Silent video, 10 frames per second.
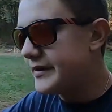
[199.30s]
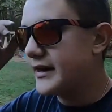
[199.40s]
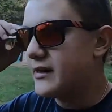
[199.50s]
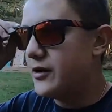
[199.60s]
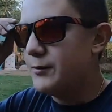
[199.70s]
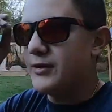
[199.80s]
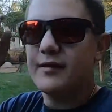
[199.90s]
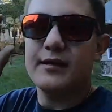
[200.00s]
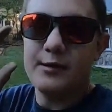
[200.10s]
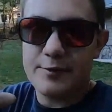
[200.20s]
take a clip of
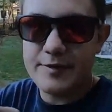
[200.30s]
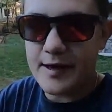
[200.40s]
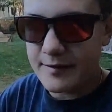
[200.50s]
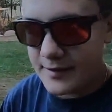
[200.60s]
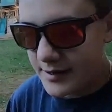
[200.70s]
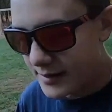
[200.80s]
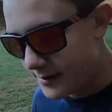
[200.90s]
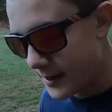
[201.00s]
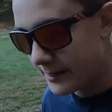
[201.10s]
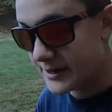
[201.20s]
this. It was tested,
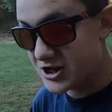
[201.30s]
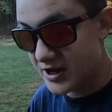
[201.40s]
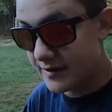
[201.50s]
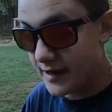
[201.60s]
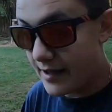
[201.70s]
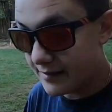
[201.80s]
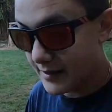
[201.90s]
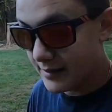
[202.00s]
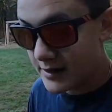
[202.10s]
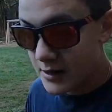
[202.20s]
the GCI
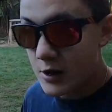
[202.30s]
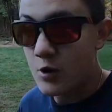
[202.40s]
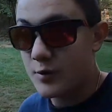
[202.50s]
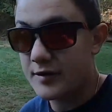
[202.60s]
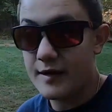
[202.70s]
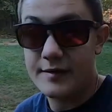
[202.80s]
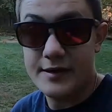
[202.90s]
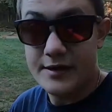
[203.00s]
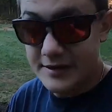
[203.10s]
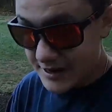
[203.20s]
seed was
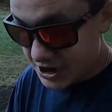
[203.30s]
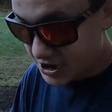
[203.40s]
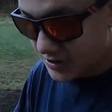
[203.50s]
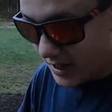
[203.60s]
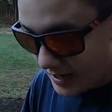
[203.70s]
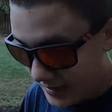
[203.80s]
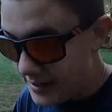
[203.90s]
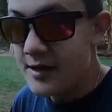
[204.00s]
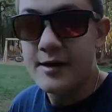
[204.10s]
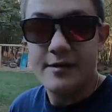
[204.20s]
tested this July
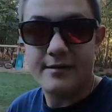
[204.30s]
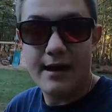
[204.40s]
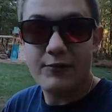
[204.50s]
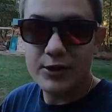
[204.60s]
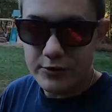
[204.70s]
7,